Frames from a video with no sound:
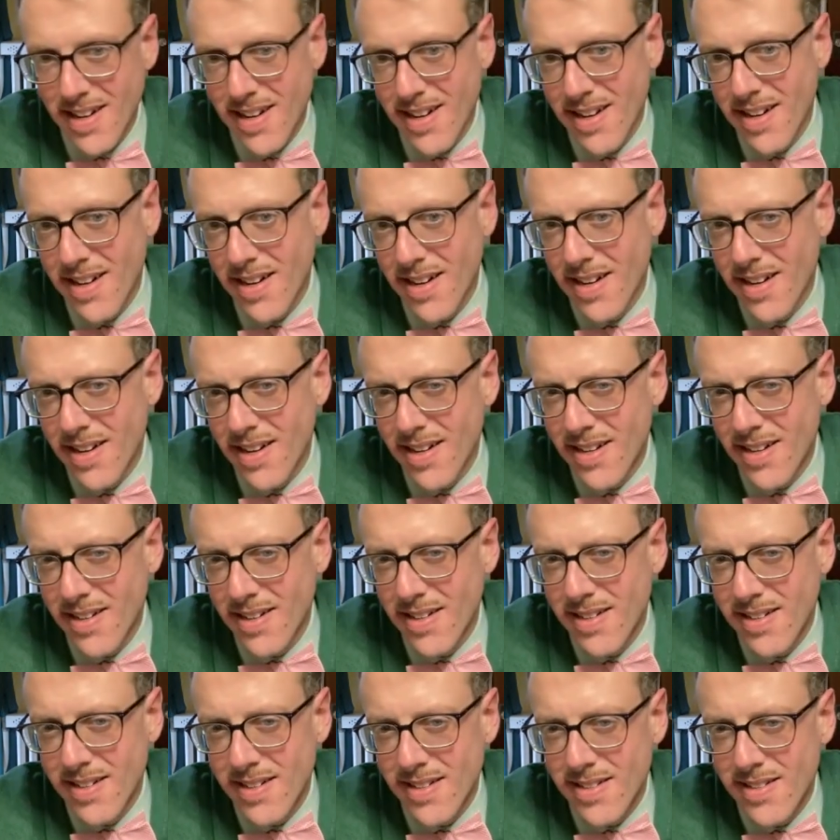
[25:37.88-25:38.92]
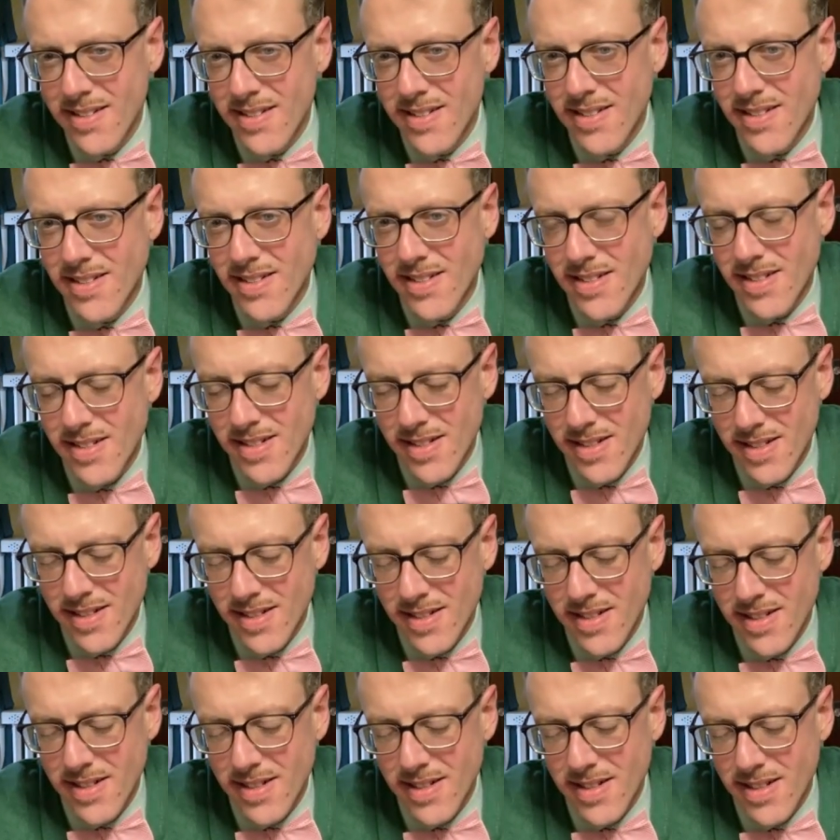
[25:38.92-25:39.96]

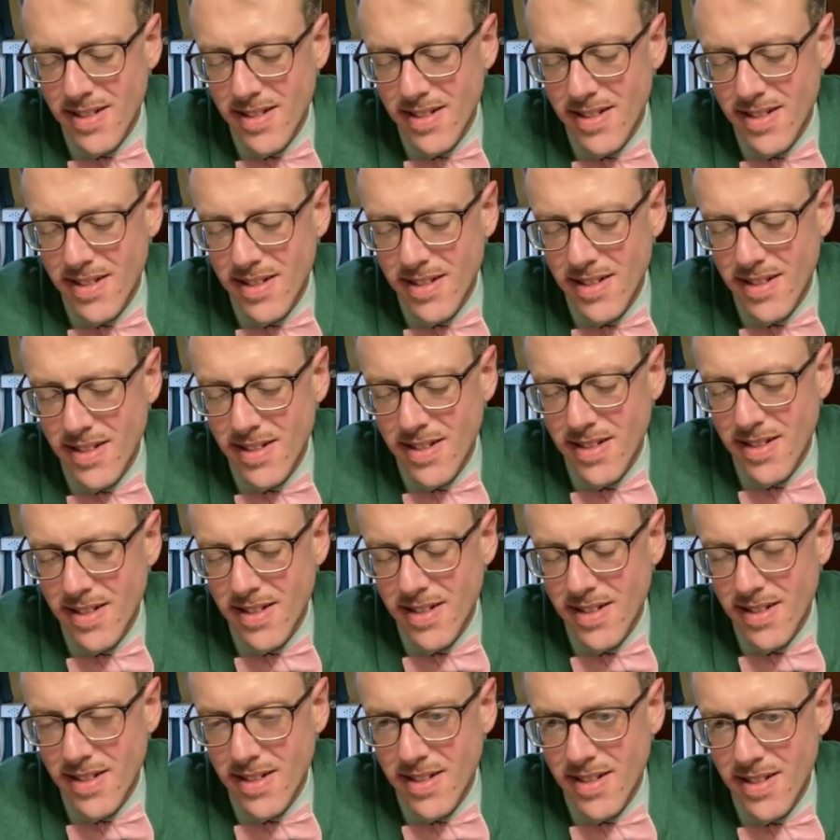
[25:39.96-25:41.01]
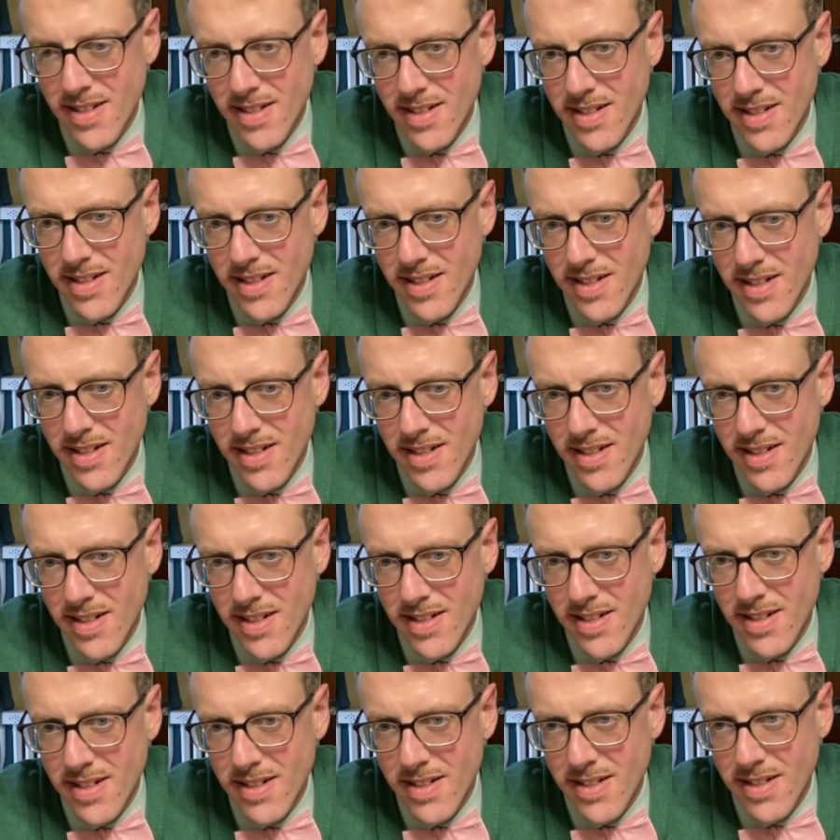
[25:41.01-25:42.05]
(silent)